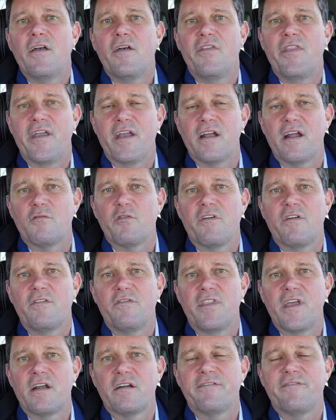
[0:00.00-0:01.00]
there,
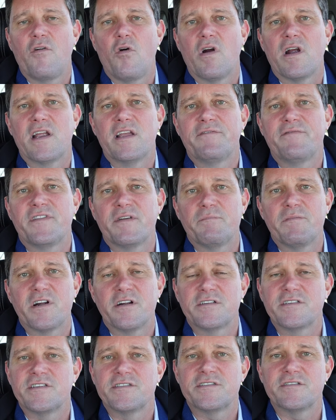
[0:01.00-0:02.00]
therefore, if the
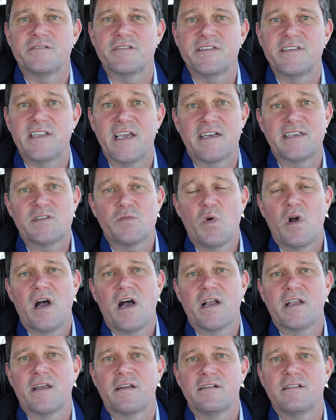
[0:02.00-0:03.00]
purchaser does
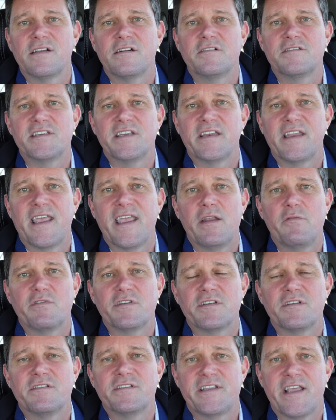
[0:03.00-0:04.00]
walk on closing date,
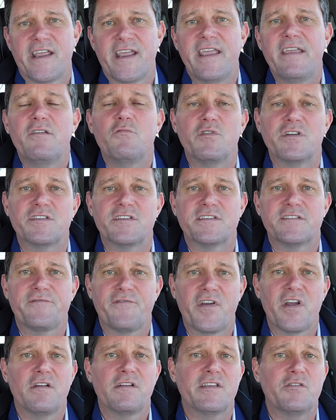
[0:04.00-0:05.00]
day, which is
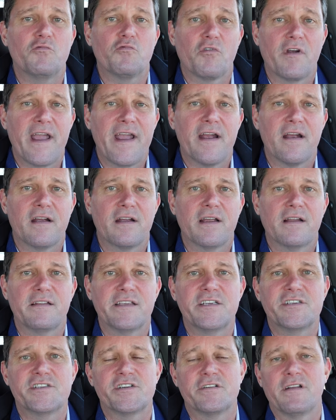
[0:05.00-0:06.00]
fairly rare, at
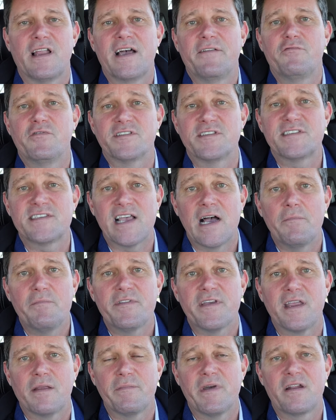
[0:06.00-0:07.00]
least you're left with
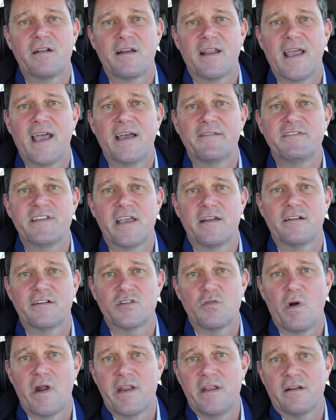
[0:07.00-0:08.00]
something. Better to have ten or
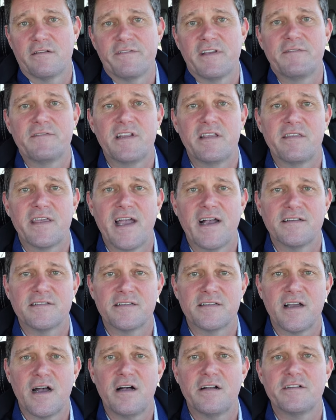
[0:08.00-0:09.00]
twenty or fifty
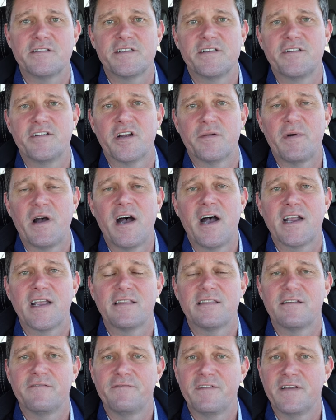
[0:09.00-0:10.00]
thousand dollars in your
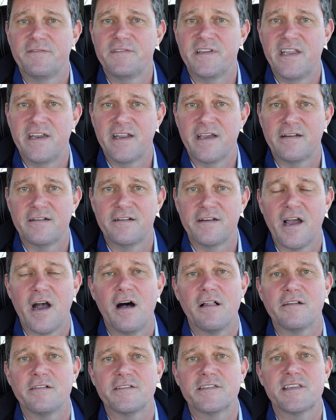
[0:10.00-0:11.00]
pocket than fifteen hundred
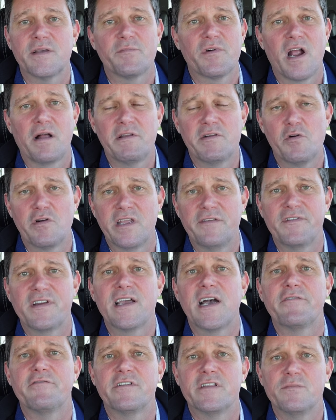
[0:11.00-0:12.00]
dollars. Probably won't even
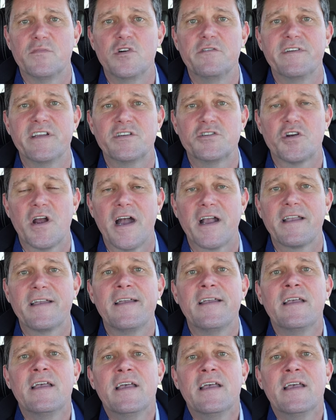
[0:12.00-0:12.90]
cover the moving truck.